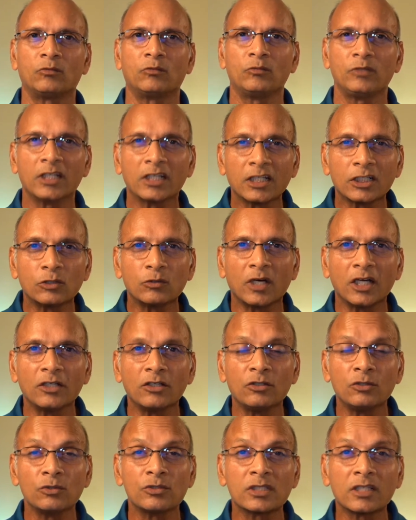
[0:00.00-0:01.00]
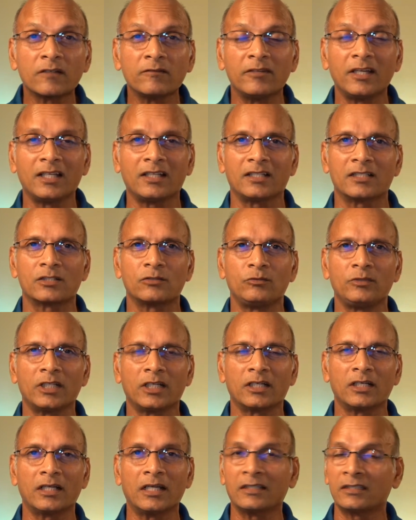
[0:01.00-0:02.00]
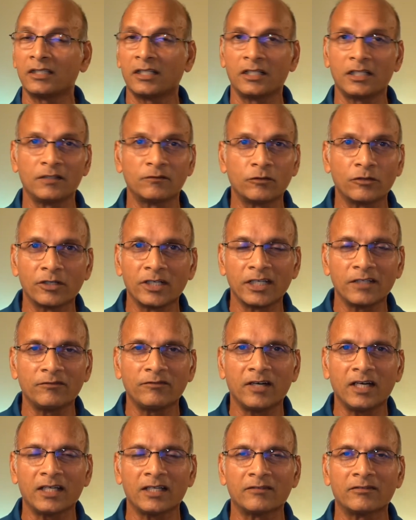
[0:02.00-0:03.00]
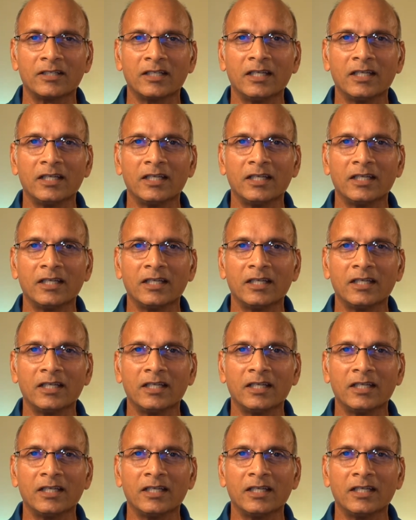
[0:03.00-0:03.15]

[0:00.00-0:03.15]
we are required to do surveillance. We are in 13485.